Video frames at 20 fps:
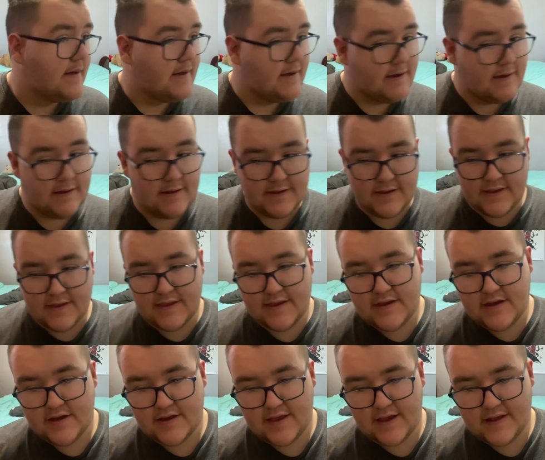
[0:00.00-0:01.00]
This is
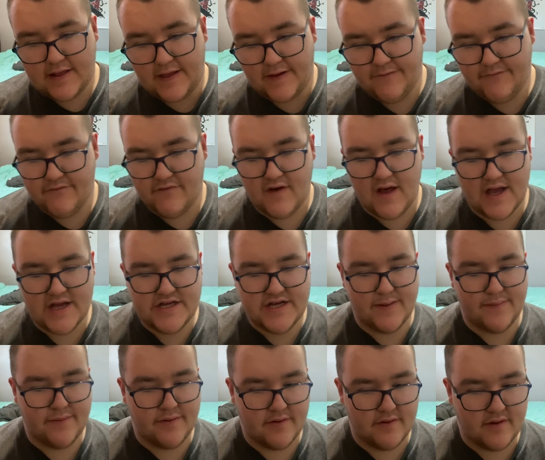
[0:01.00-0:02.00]
just like that Flash
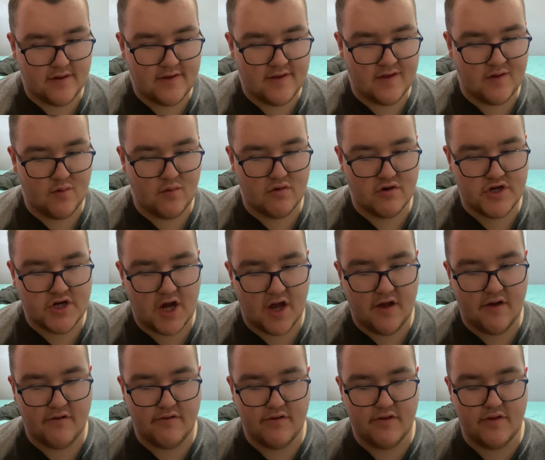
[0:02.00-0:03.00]
episode, isn't it? Where
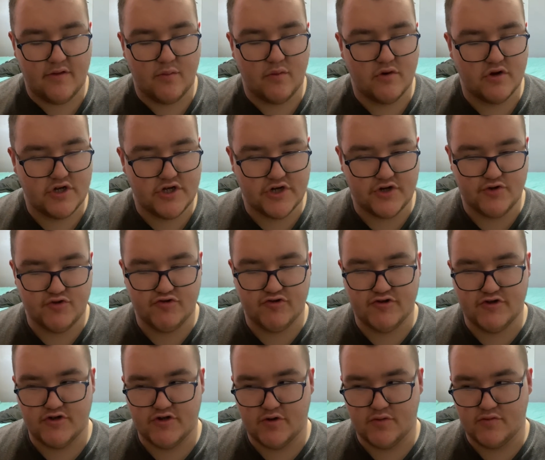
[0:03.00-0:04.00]

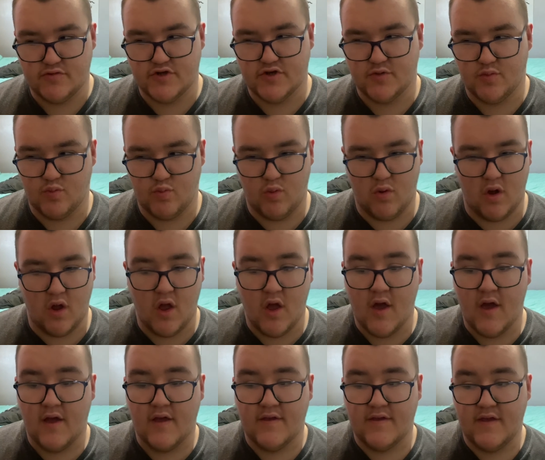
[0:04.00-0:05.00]
children don't just run.
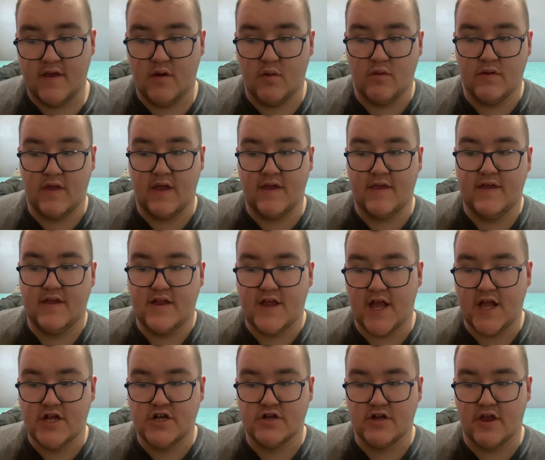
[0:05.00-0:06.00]
See, when they see
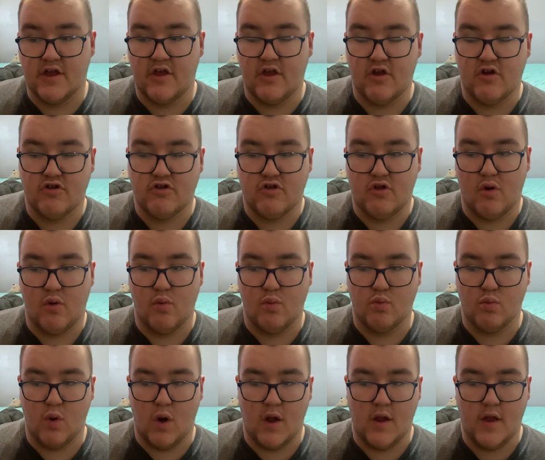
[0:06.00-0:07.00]
danger, they just don't
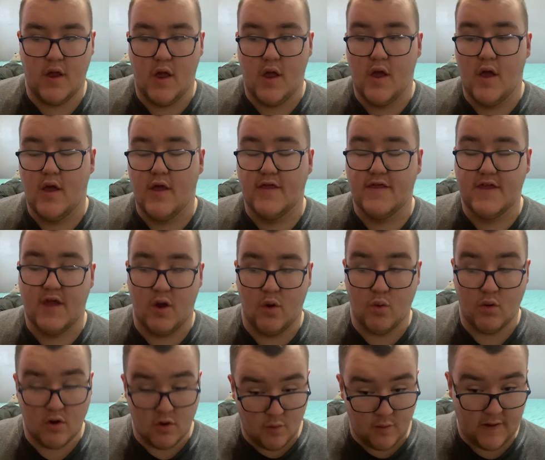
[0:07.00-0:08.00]
run. They don't
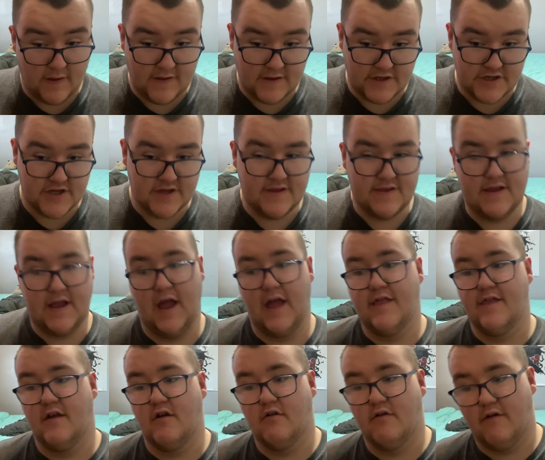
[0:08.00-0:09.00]
run away. They just
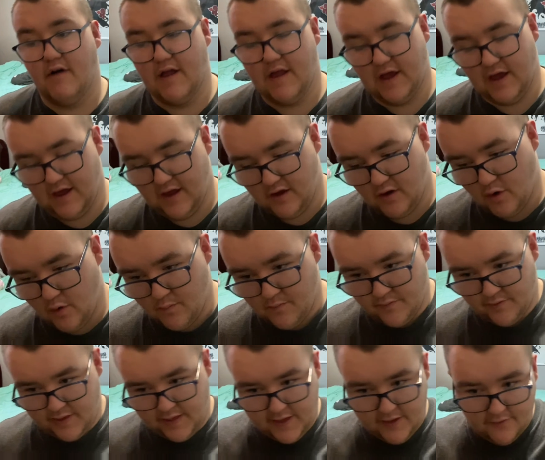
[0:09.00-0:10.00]
stand there letting it
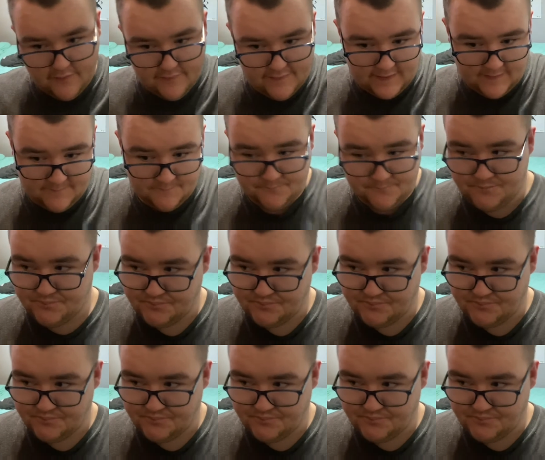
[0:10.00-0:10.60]
almost kill them.